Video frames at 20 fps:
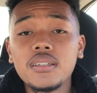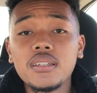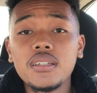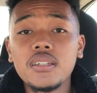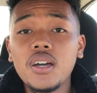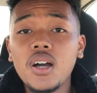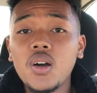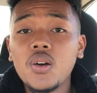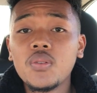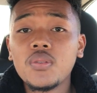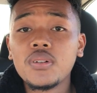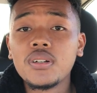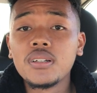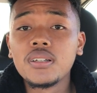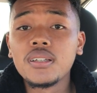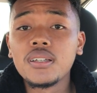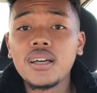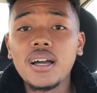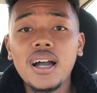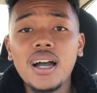You know,
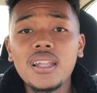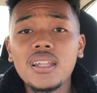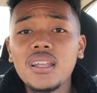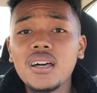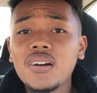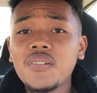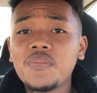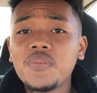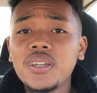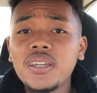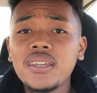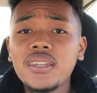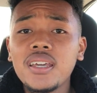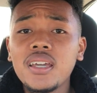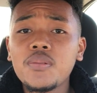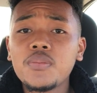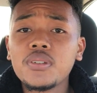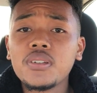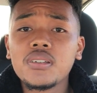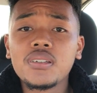I love being
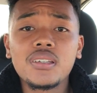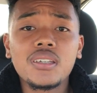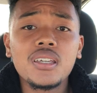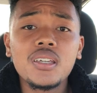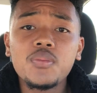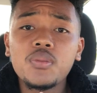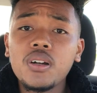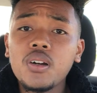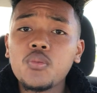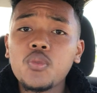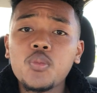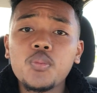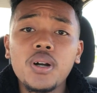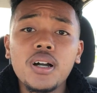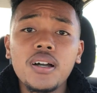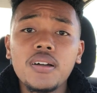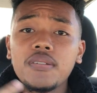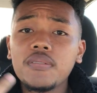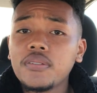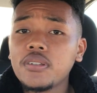able to keep up with
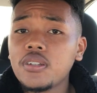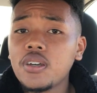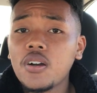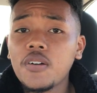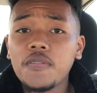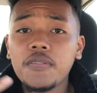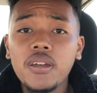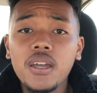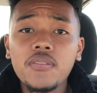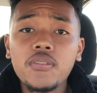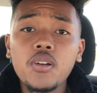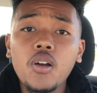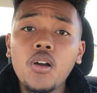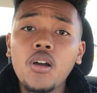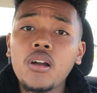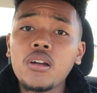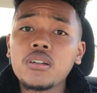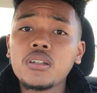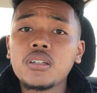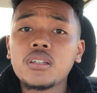my, you know, favorite
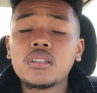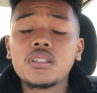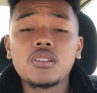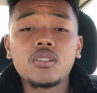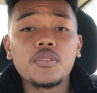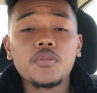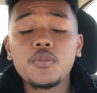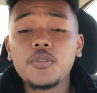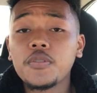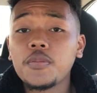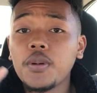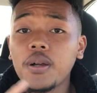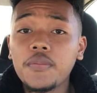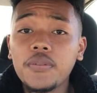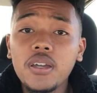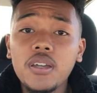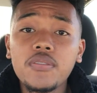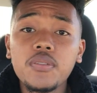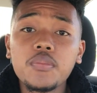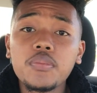artists or my
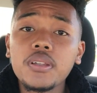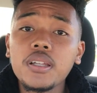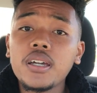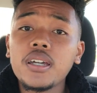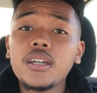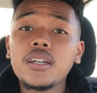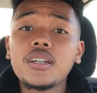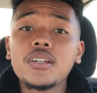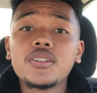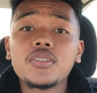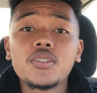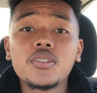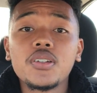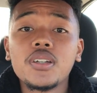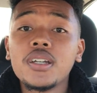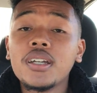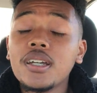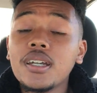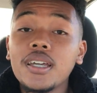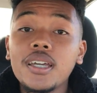favorite players,
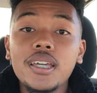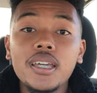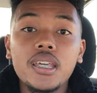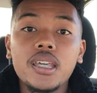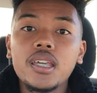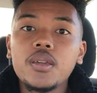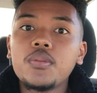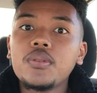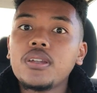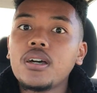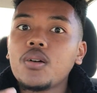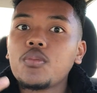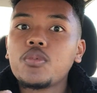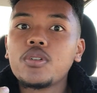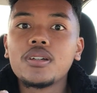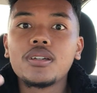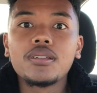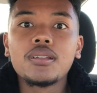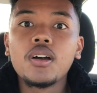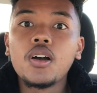or keeping up
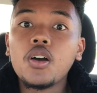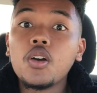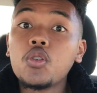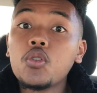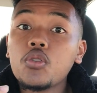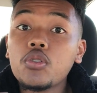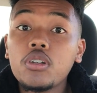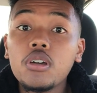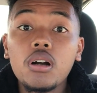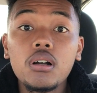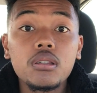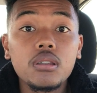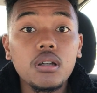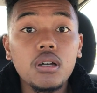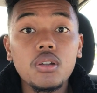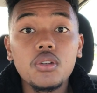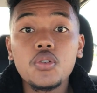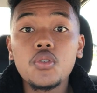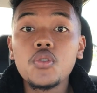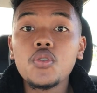with who dunked
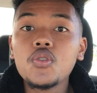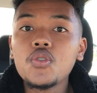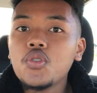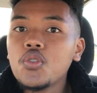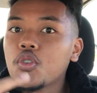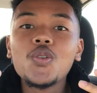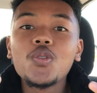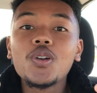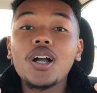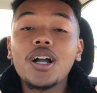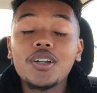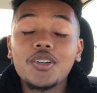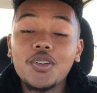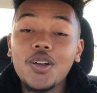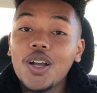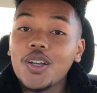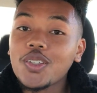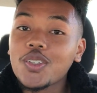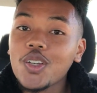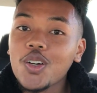on who got
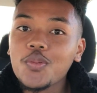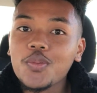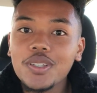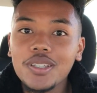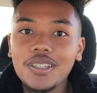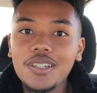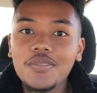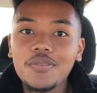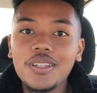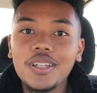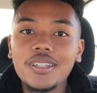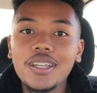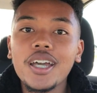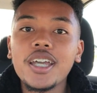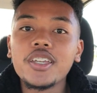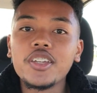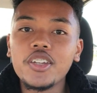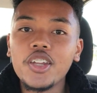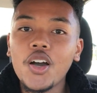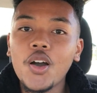crossed up and stuff like
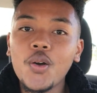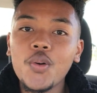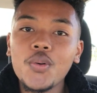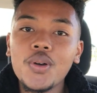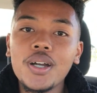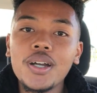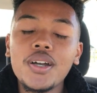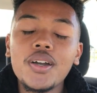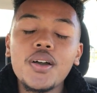that, you know.